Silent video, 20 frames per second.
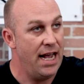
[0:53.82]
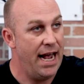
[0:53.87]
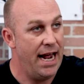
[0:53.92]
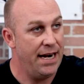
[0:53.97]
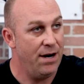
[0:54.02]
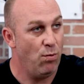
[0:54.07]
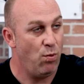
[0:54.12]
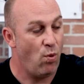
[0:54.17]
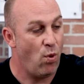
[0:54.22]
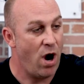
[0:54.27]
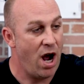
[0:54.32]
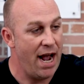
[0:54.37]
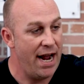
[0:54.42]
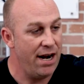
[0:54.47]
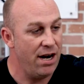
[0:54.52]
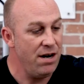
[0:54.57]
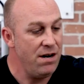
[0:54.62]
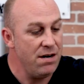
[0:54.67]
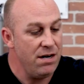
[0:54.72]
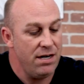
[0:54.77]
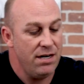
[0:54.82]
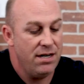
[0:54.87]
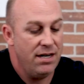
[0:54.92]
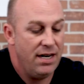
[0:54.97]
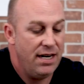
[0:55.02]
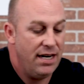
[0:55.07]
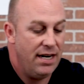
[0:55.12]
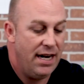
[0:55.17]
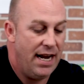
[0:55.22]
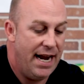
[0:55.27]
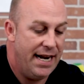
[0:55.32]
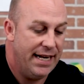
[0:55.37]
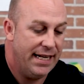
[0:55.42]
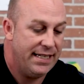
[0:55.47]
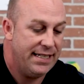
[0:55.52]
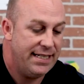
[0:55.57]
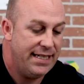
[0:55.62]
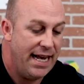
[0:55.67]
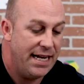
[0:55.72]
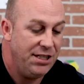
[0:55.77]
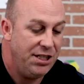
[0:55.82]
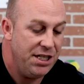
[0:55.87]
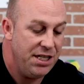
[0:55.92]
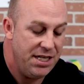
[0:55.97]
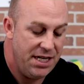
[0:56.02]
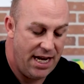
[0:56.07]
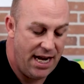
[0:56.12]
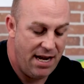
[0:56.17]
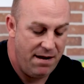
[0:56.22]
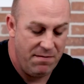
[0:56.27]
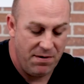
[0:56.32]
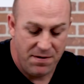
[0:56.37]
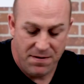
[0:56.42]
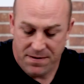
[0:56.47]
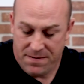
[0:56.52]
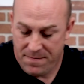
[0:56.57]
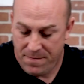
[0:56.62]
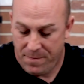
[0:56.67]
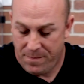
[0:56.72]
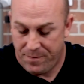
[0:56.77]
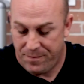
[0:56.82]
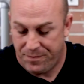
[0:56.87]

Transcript: and wire, an extension cable,